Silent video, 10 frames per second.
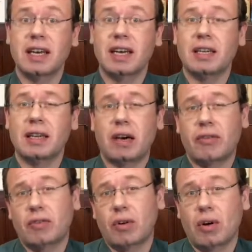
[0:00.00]
and
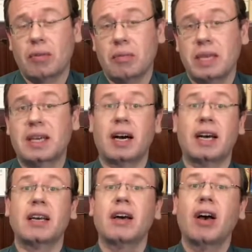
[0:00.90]
after all,
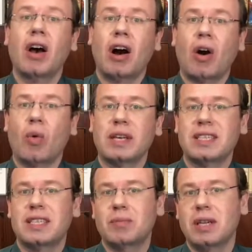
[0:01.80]
Miccai always
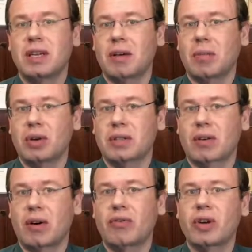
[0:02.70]
has been a poster
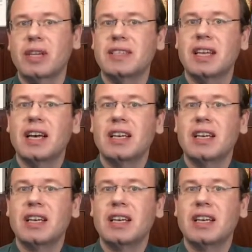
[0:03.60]
conference,